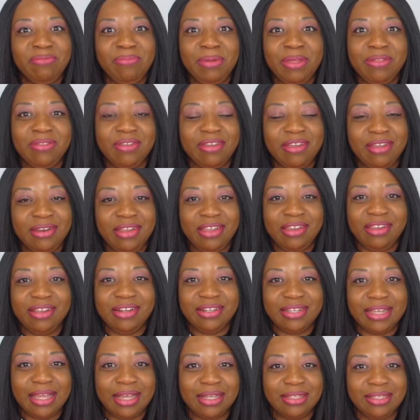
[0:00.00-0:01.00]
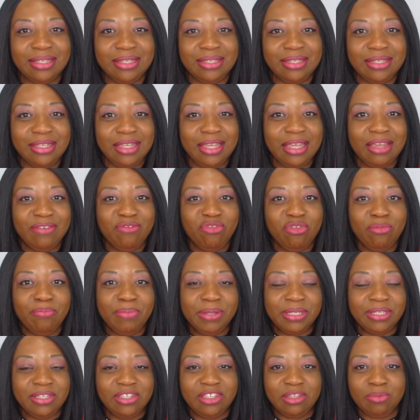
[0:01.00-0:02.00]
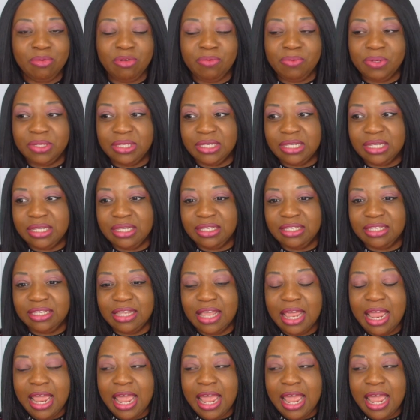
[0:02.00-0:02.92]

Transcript: pay the Canadian taxes here for business purposes.